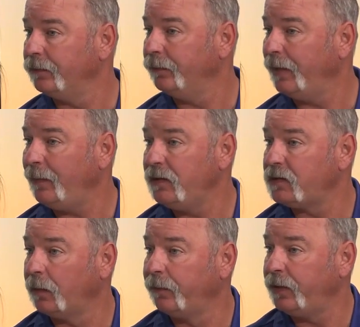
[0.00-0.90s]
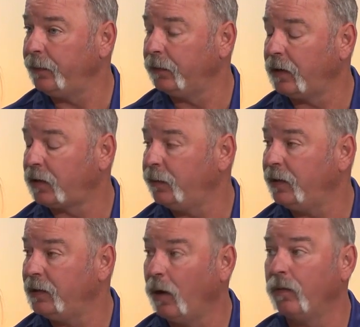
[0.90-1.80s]
maybe some people in our
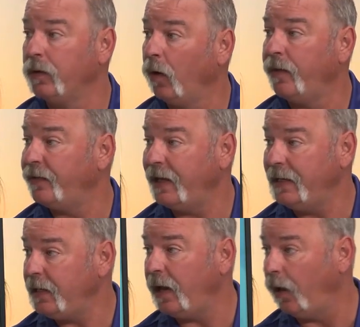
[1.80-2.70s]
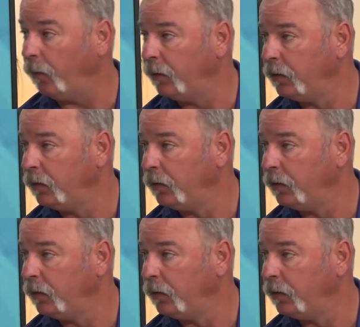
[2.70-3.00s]
community don't know that they need help.